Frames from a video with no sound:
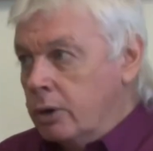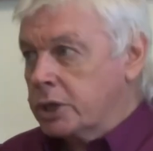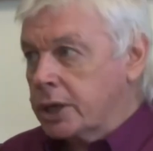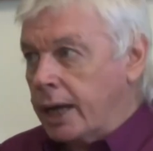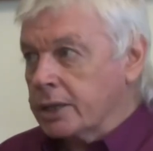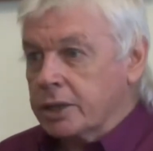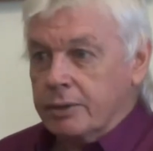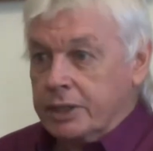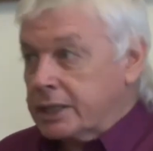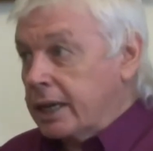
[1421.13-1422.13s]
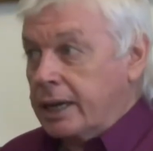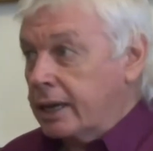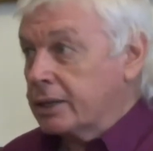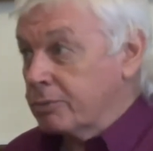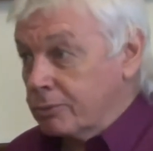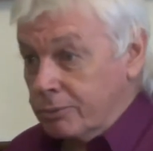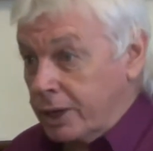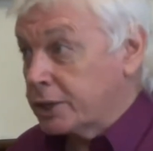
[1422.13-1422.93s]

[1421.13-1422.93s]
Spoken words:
chance of seeing it reach